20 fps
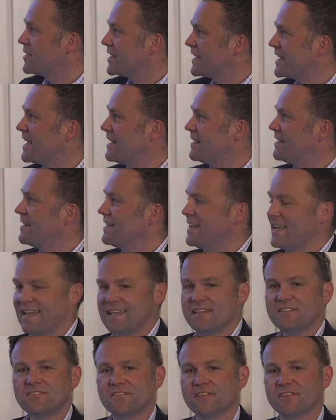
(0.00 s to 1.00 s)
But again,
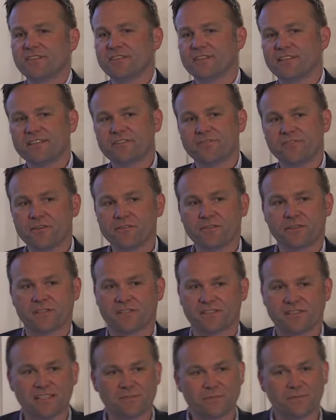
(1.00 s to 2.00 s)
internally
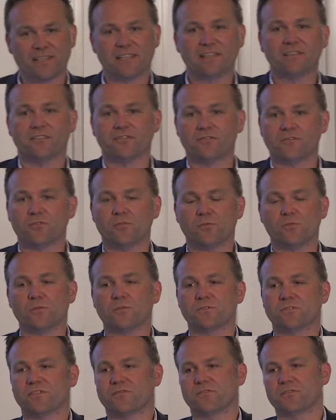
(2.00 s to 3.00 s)
focused. It's within the four
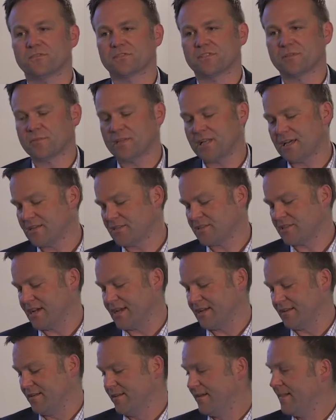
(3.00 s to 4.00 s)
walls of your supply
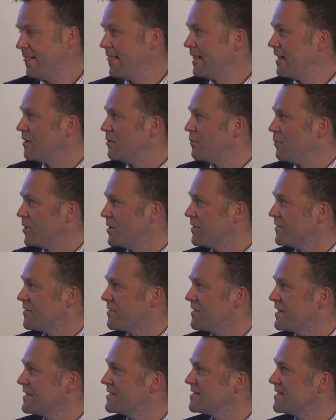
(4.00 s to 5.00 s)
chain. One of the
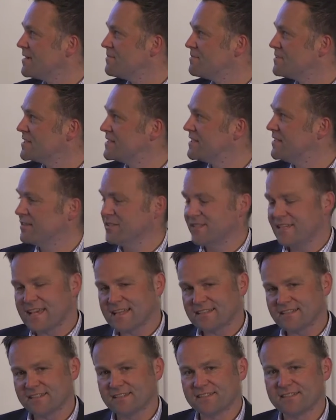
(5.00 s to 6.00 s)
things I'm still
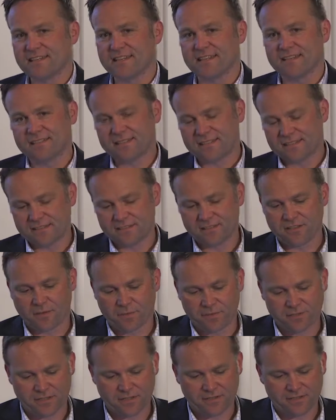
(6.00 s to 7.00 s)
yet to see, and this is the
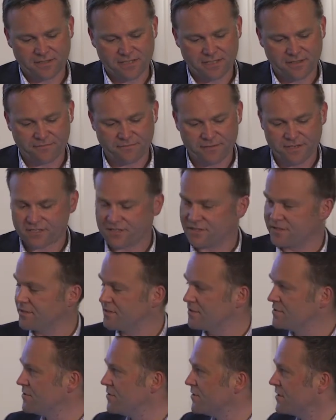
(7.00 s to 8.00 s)
opportunity that Richard's going
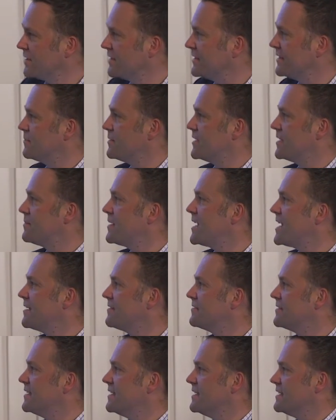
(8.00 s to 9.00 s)
to talk a little bit about,
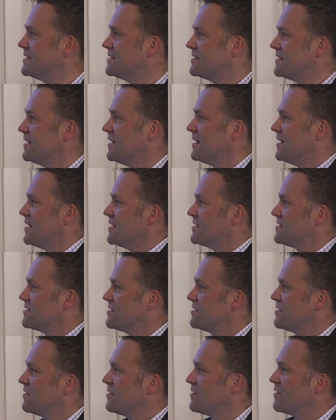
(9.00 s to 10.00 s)
is
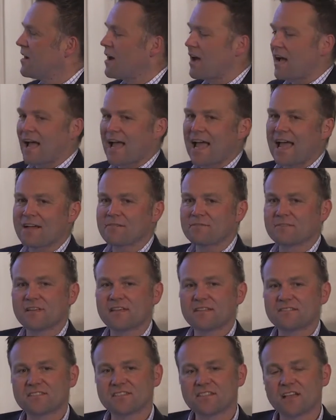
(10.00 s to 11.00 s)

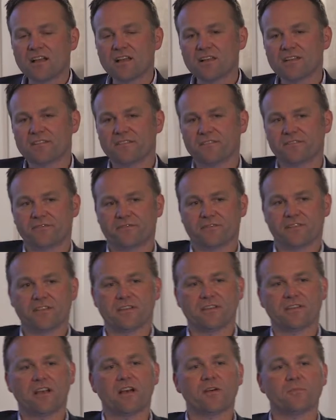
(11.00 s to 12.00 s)
outside of the
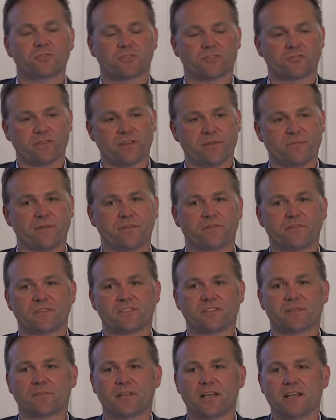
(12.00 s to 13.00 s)
upstream of the
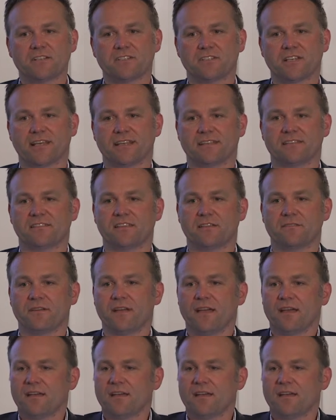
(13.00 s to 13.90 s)
supply chain. So